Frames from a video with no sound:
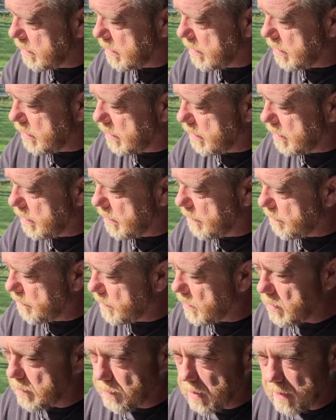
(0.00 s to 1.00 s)
You
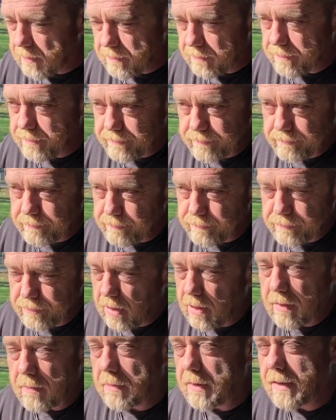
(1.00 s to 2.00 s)

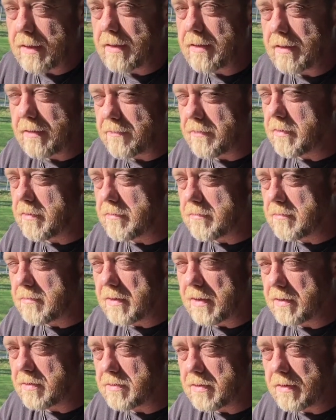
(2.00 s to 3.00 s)
probably if you've
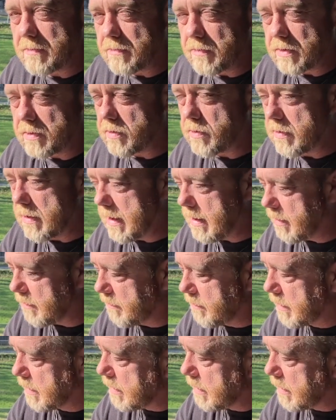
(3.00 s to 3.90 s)
done something real creative.